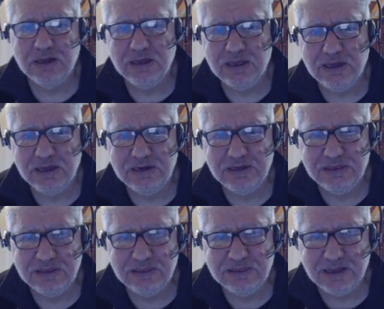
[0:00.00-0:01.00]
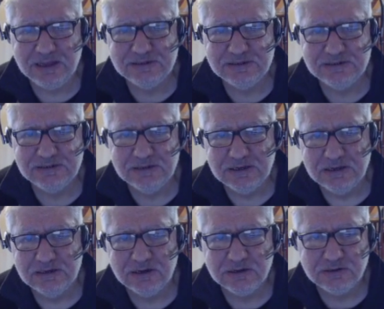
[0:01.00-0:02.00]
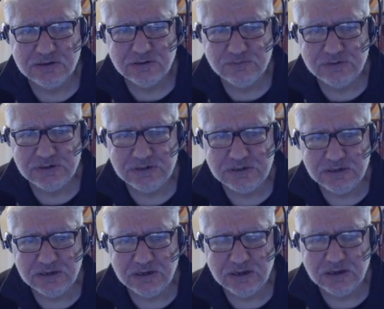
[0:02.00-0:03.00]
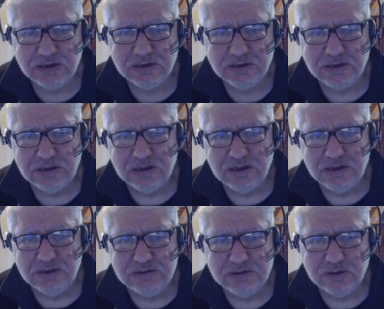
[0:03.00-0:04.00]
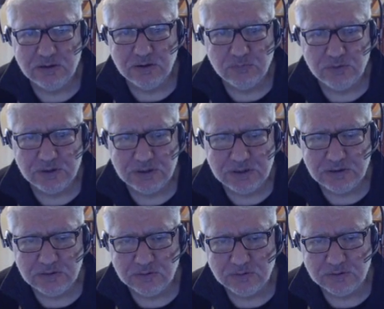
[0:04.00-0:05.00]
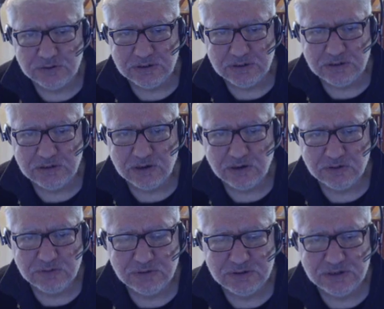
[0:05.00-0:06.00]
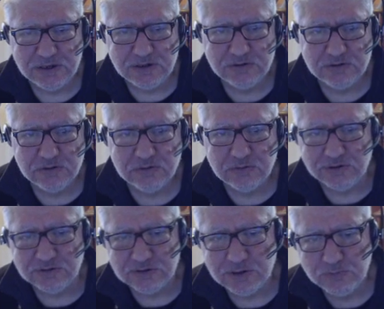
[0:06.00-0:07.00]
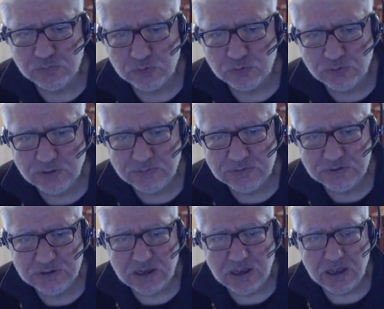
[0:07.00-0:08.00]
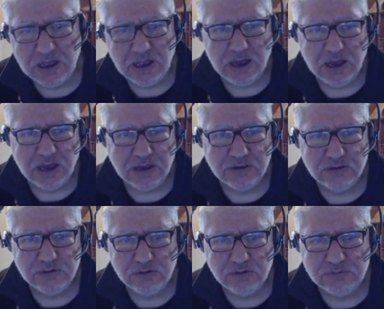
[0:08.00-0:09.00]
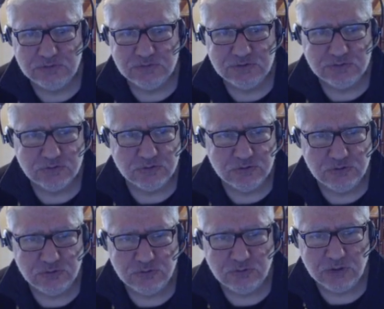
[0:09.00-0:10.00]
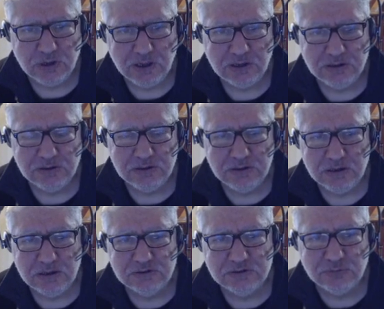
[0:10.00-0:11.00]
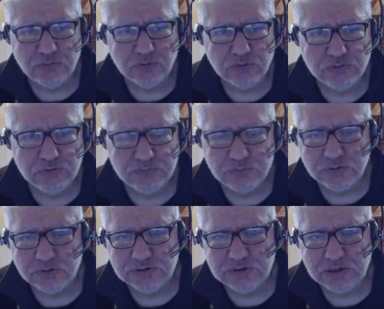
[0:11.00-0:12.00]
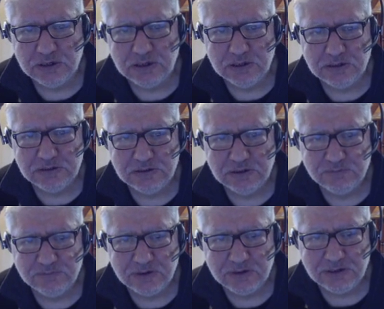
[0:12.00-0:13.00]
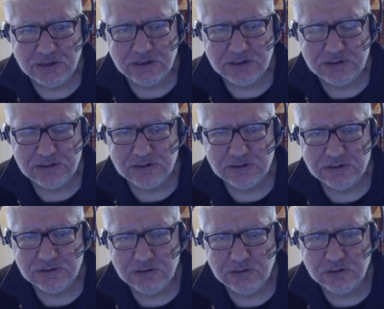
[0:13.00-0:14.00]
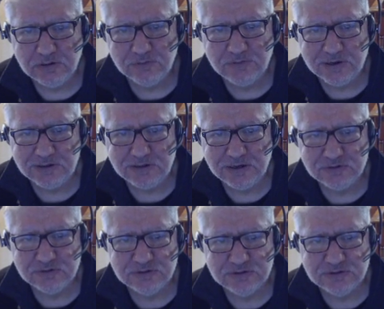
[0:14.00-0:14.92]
anything that's not covered in the wiki or the documentation or example programs, you could always resort to some older books on Delphi, and you'll find the answers